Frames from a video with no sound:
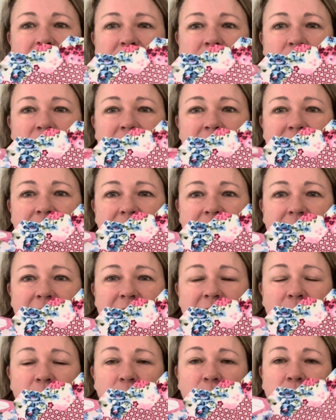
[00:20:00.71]
So I did
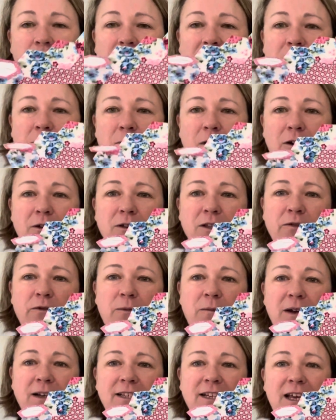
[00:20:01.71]
another 3 rows for
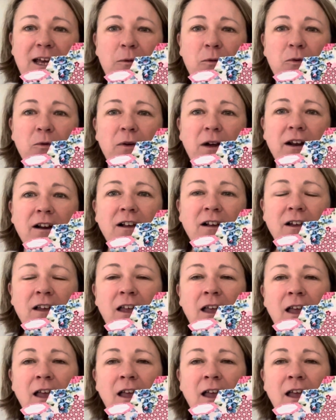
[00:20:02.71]
my table runner